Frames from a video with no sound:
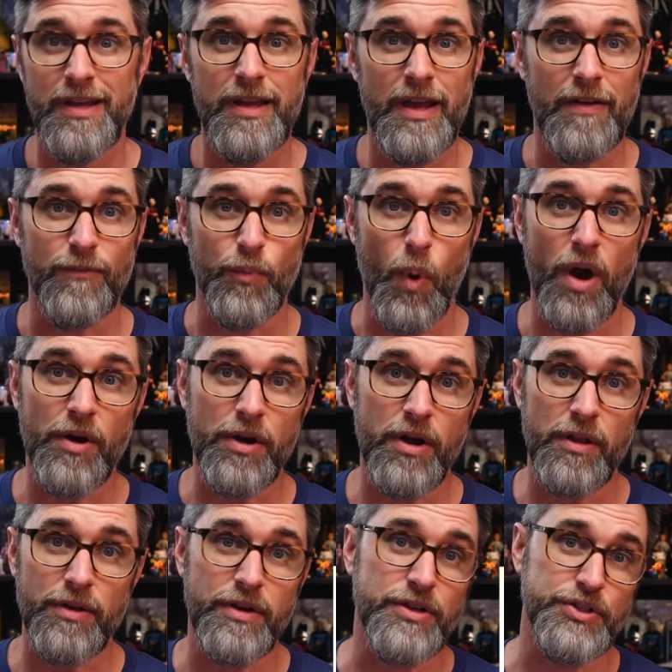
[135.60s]
If
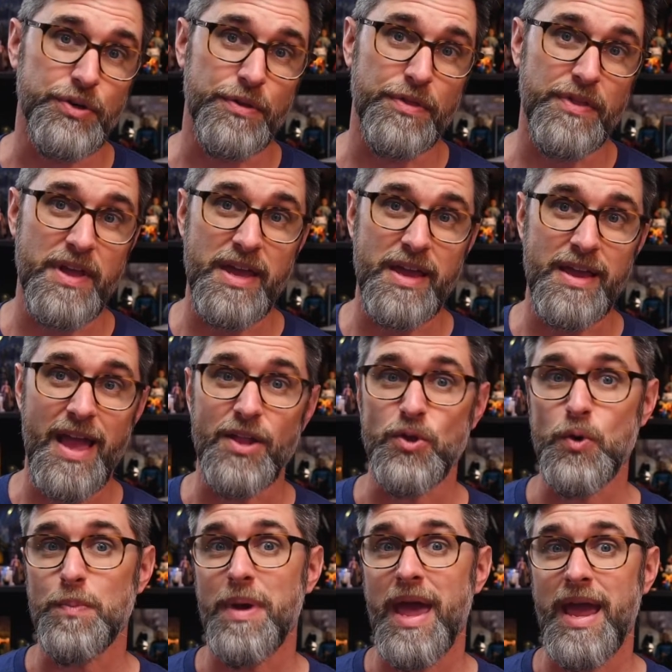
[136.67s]
watercolor is your thing and
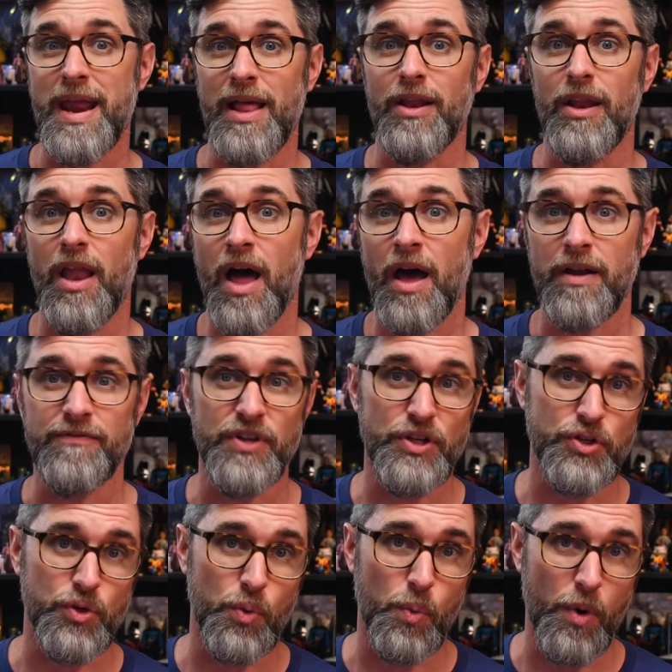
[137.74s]
you paint a lot of
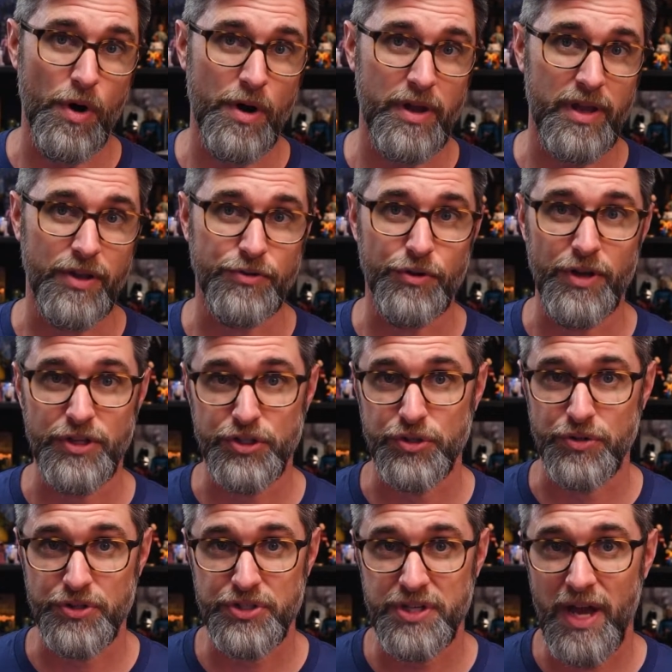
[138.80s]
digital work in a
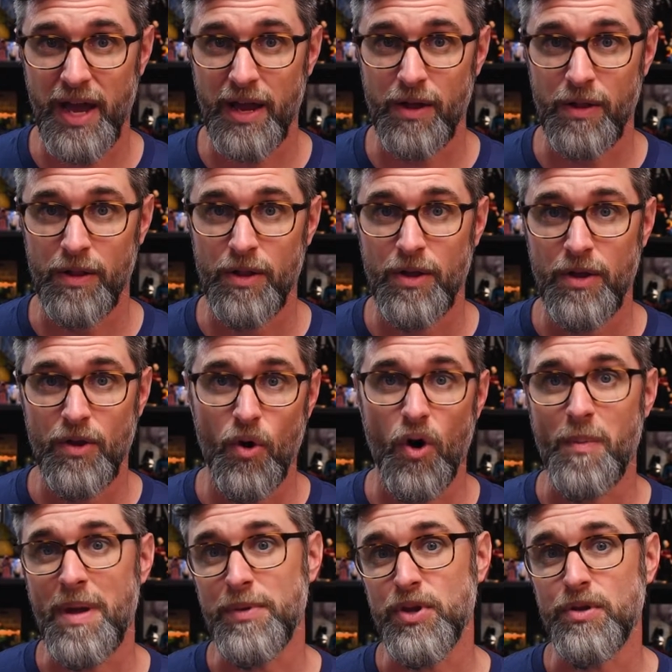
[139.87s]
traditional style, or
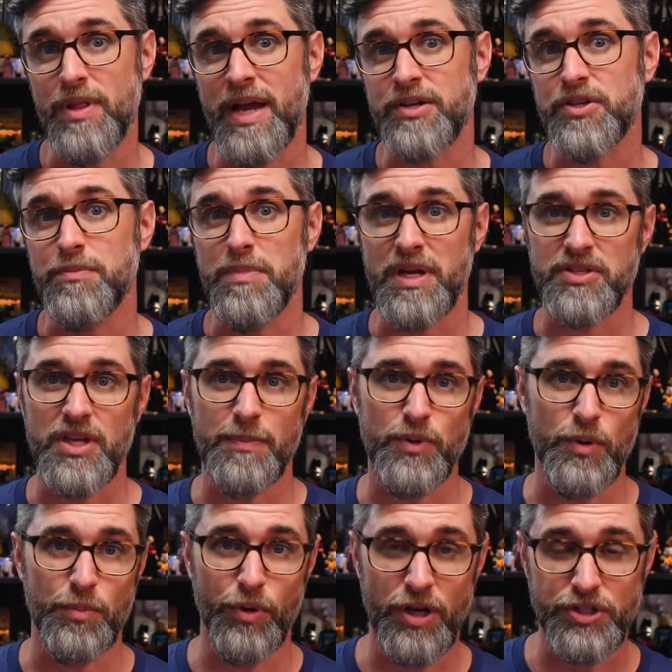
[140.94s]
maybe you like to mix up
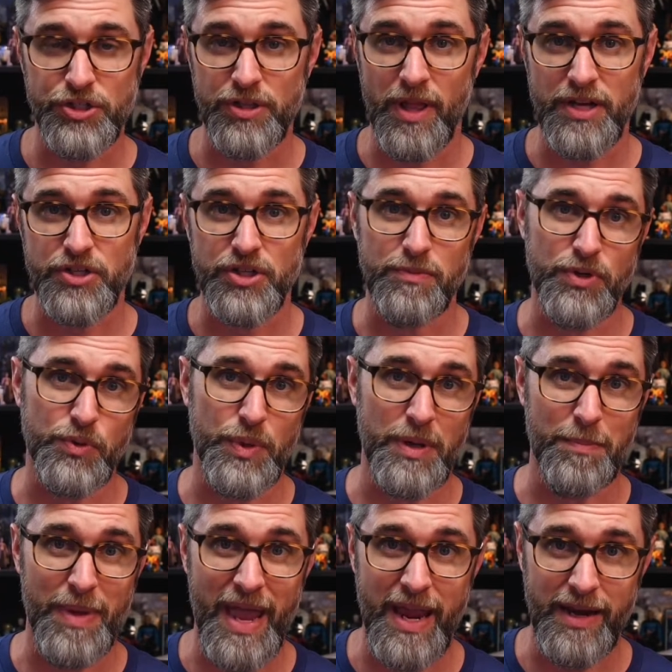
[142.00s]
your brush selection
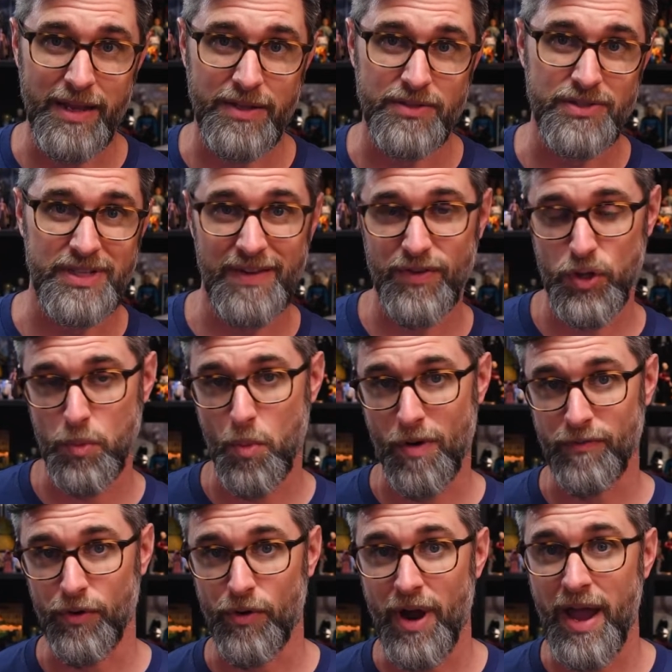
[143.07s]
between paintings, giving you more
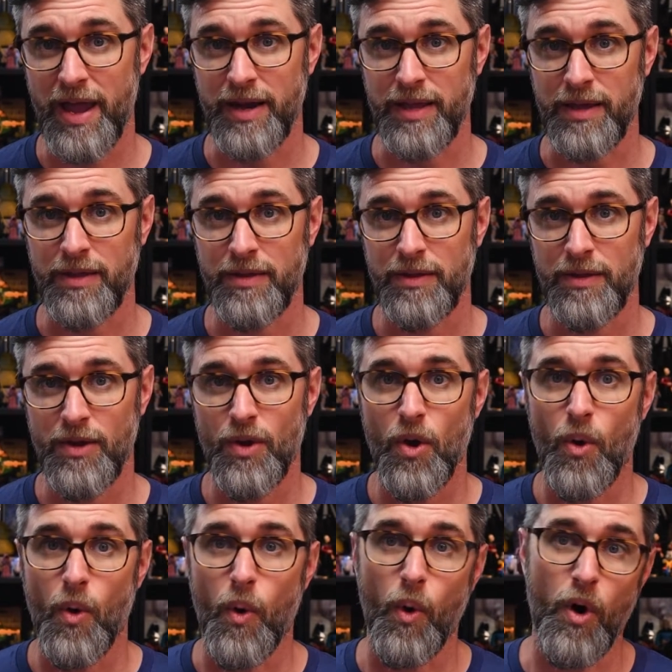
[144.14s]
variety.
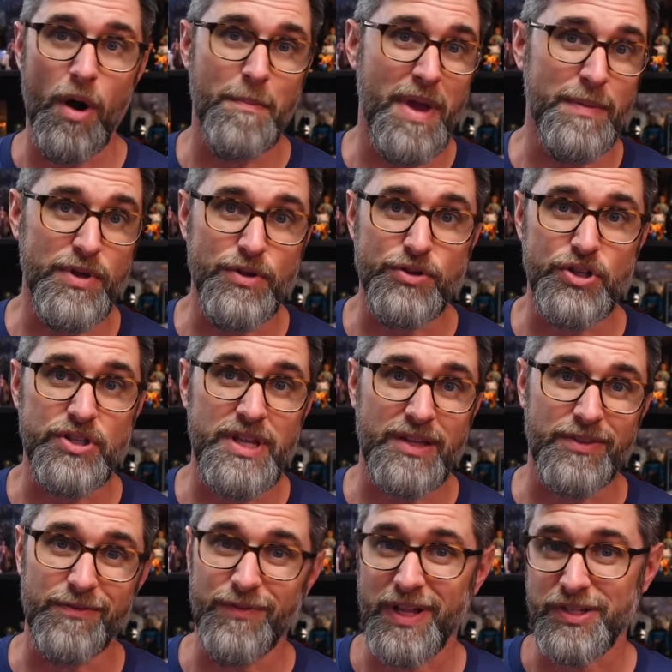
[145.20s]
Or maybe you just like
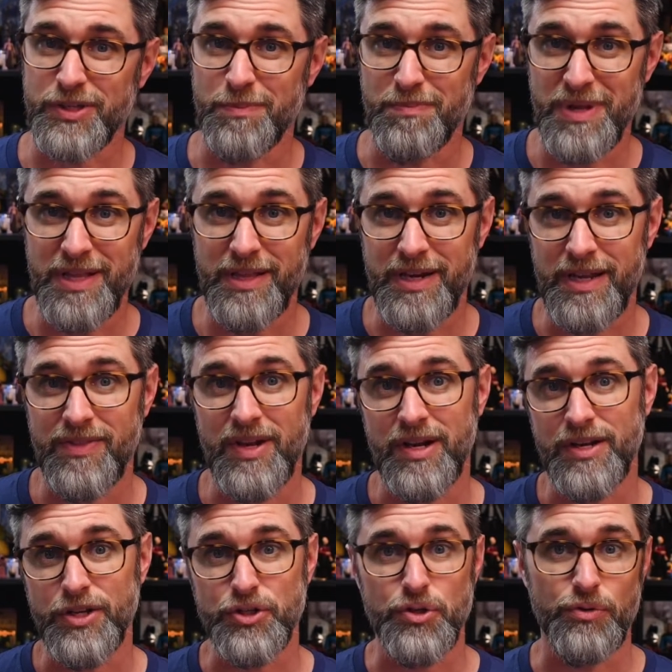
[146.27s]
the flexibility that
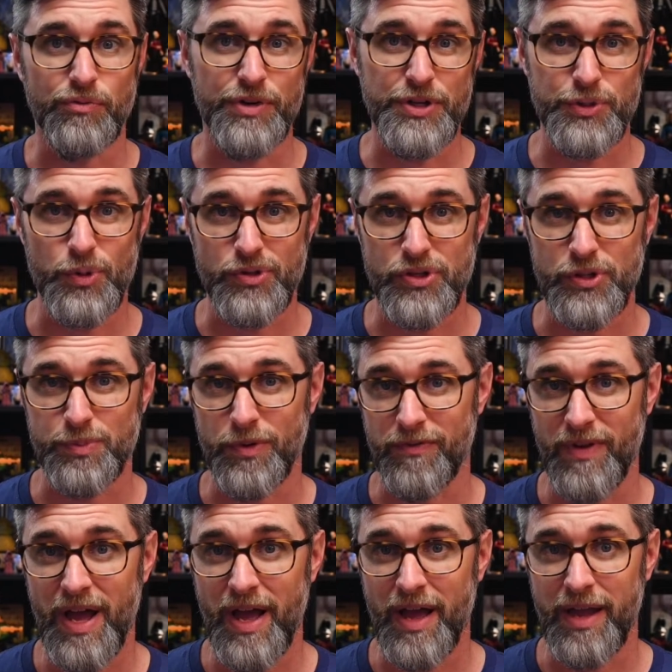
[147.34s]
additional resources
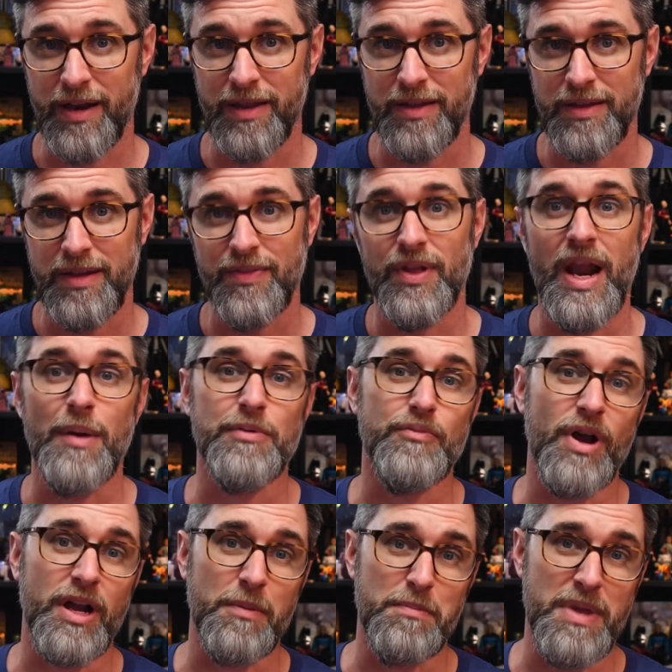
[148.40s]
provide, then I would
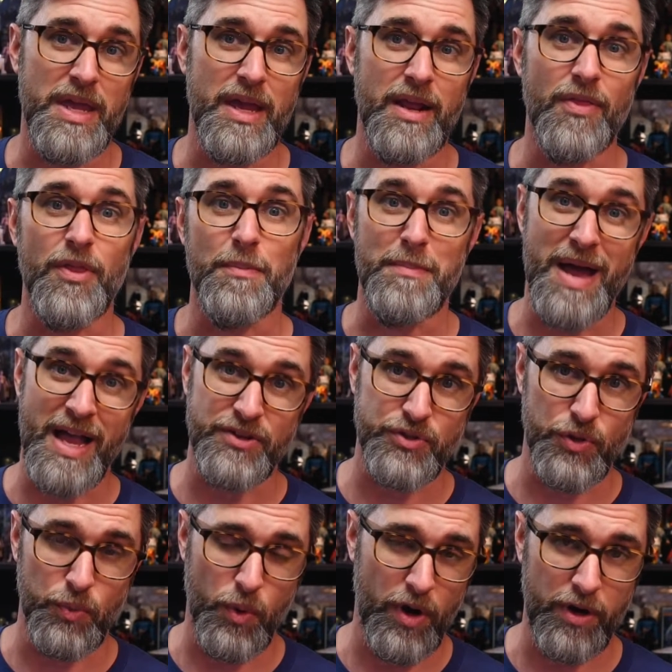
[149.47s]
recommend the
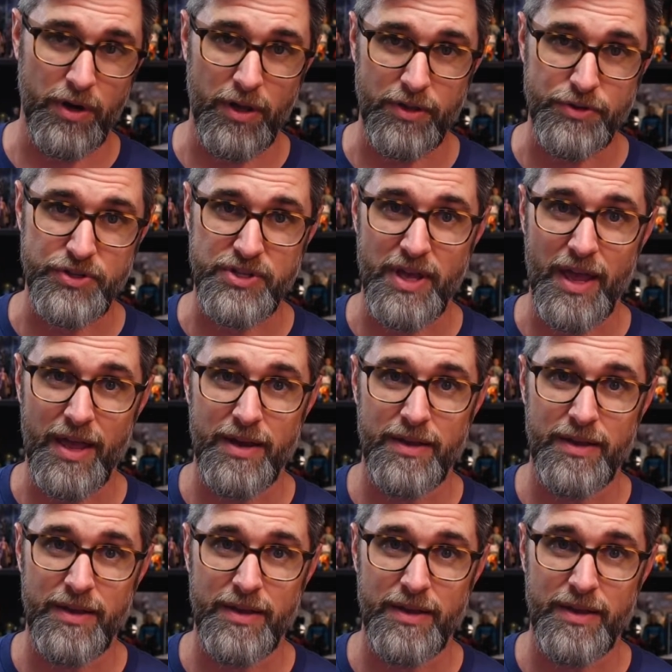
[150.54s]
Master Watercolor set.